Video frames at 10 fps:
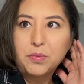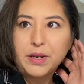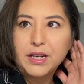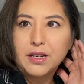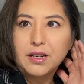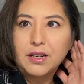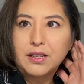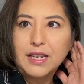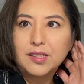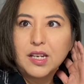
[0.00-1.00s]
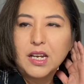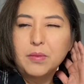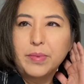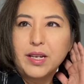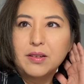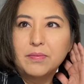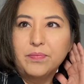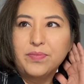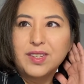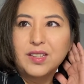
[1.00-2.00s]
but last night, but
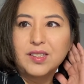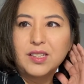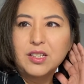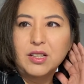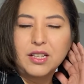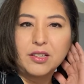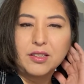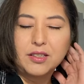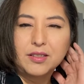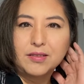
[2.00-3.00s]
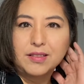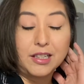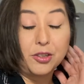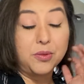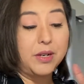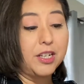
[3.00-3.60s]
still, I don't know why.